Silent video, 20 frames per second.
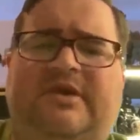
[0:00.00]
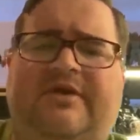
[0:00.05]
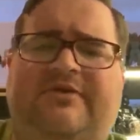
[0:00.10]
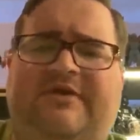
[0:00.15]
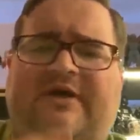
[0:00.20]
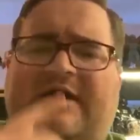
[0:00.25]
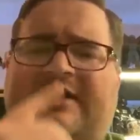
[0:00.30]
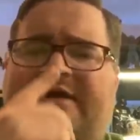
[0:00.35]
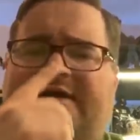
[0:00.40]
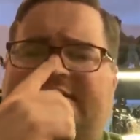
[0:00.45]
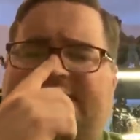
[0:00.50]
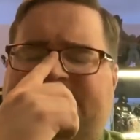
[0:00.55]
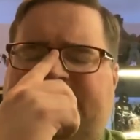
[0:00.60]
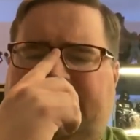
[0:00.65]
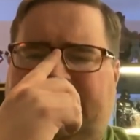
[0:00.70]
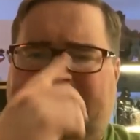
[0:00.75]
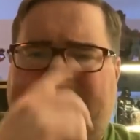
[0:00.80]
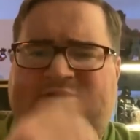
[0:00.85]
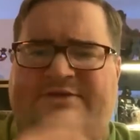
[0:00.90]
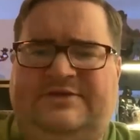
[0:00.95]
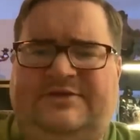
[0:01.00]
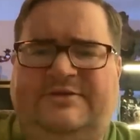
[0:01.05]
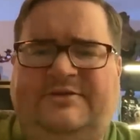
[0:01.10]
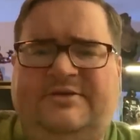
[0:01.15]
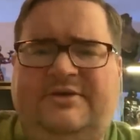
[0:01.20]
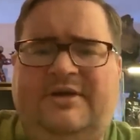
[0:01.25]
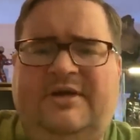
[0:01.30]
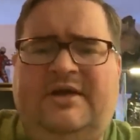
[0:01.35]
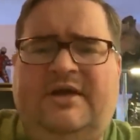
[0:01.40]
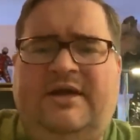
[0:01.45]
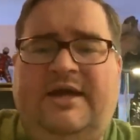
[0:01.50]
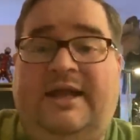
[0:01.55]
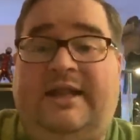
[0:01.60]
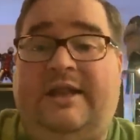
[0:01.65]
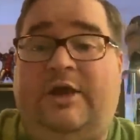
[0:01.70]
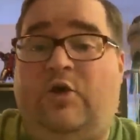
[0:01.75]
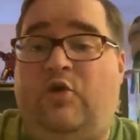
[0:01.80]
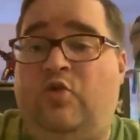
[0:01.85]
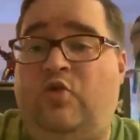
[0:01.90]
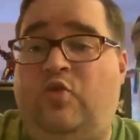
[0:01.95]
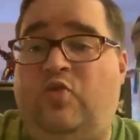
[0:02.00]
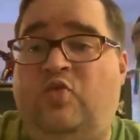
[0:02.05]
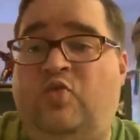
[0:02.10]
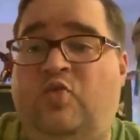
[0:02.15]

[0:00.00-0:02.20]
Diecast Collector. Hello.